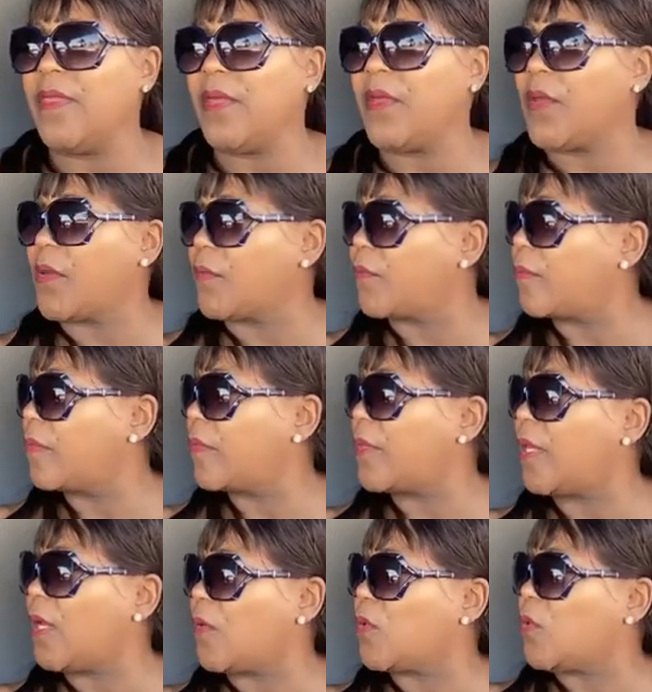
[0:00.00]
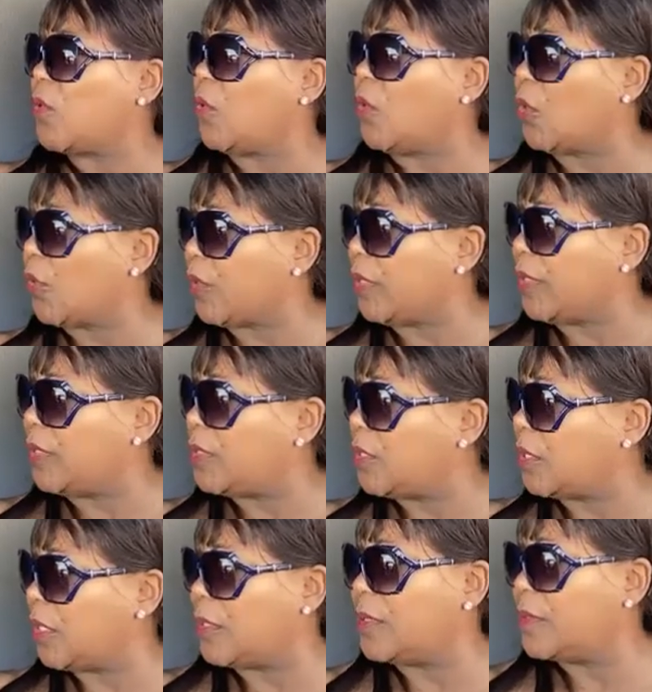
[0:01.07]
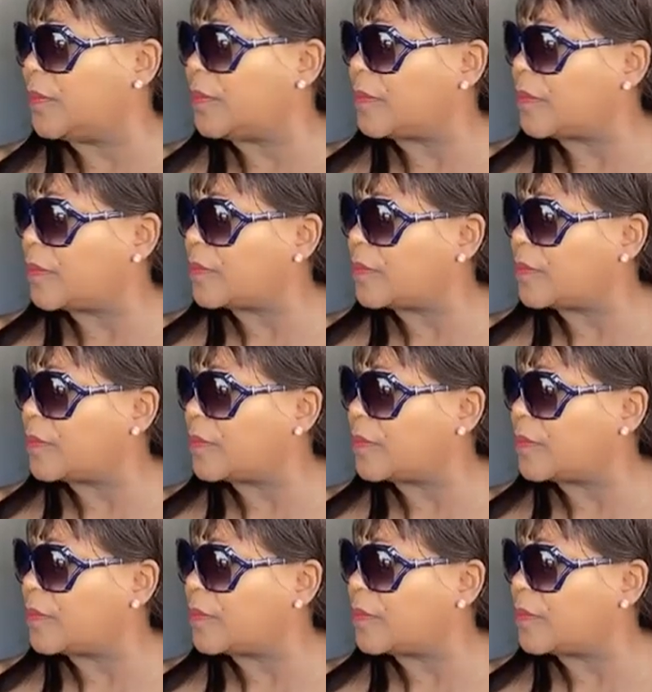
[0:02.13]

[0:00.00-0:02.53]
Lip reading: there are territories, you know?